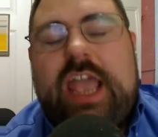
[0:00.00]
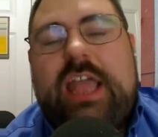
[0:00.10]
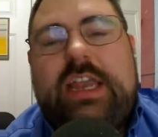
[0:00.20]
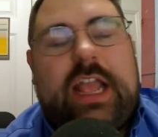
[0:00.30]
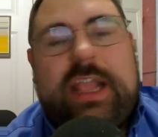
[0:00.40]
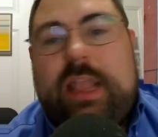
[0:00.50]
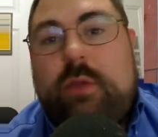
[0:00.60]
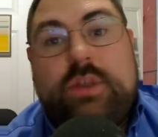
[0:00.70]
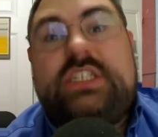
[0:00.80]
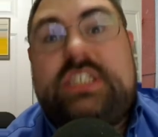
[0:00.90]
And
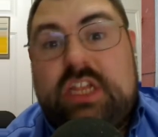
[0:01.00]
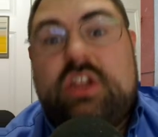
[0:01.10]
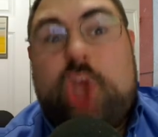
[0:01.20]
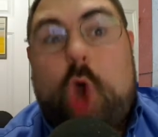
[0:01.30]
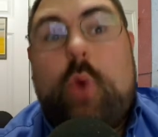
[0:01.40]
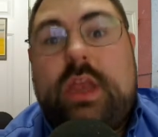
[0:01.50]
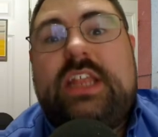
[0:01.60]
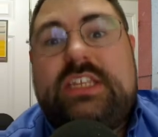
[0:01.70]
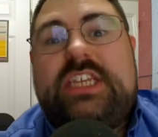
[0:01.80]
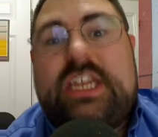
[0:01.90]
it was still
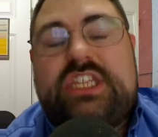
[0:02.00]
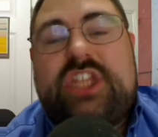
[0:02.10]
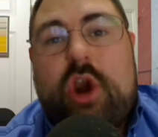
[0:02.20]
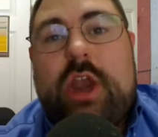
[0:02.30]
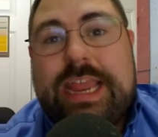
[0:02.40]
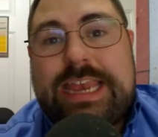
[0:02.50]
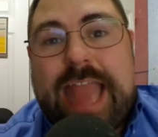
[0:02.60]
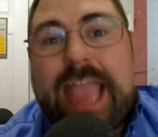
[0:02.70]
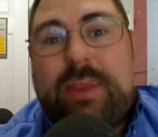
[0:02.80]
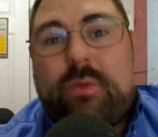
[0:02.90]
going at 6.30 at
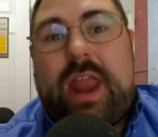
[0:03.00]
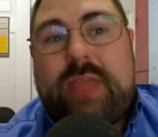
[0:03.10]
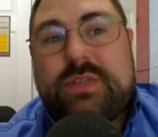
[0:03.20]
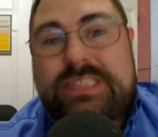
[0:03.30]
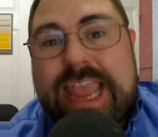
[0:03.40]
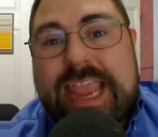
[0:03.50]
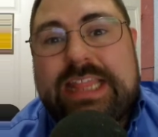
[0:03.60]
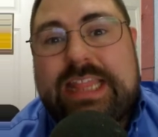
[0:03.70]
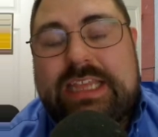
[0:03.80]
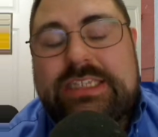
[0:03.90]
night when I was
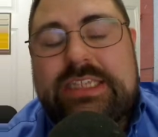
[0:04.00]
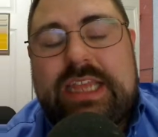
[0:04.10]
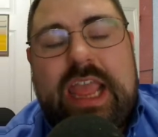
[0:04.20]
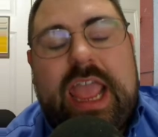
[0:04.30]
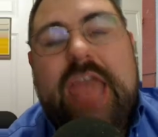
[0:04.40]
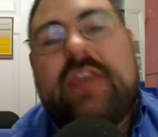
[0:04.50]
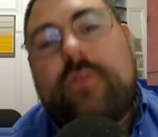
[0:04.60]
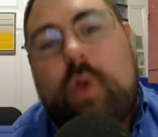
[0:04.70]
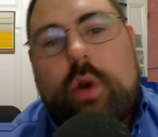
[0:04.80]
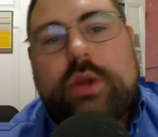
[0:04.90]
taking this. And
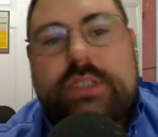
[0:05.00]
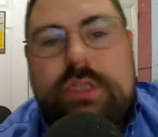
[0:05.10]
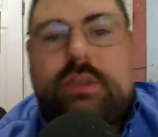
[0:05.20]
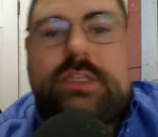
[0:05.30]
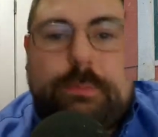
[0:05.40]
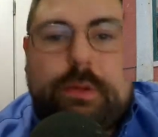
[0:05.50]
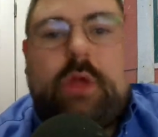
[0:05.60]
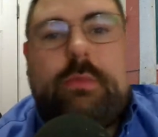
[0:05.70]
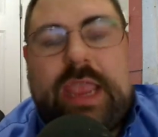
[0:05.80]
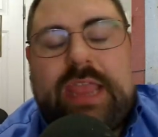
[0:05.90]
of course,
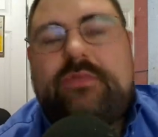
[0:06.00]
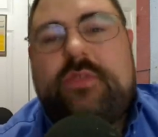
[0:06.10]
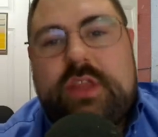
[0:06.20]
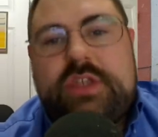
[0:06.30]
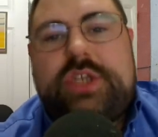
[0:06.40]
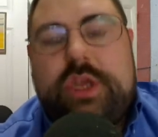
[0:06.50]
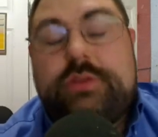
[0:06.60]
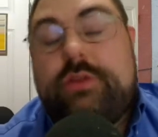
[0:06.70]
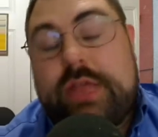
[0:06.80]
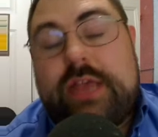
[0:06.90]
typical Maine for this
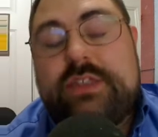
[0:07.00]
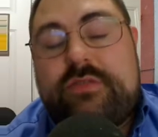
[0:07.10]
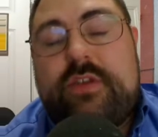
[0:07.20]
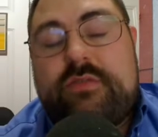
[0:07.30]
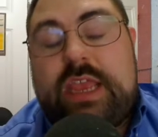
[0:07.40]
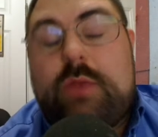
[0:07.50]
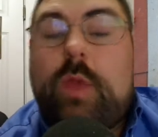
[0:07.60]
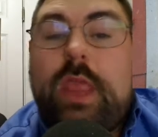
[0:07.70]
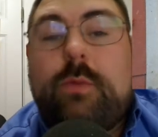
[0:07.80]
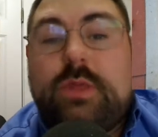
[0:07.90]
year,
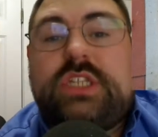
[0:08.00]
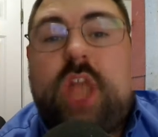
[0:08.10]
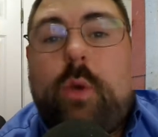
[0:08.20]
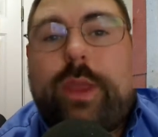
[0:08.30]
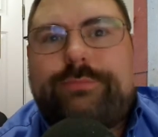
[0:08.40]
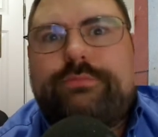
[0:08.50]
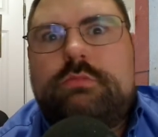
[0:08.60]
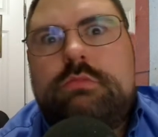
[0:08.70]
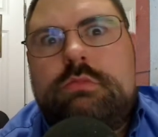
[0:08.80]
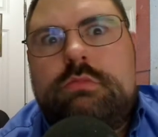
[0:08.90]
2015, it was snowing.
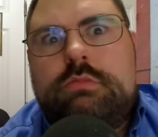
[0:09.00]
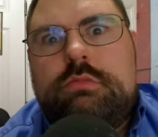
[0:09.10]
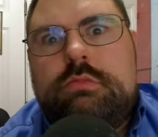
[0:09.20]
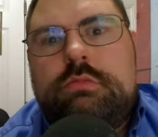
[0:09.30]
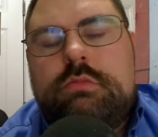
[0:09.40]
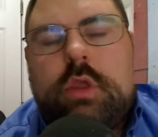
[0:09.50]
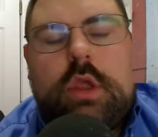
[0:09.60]
Hmm.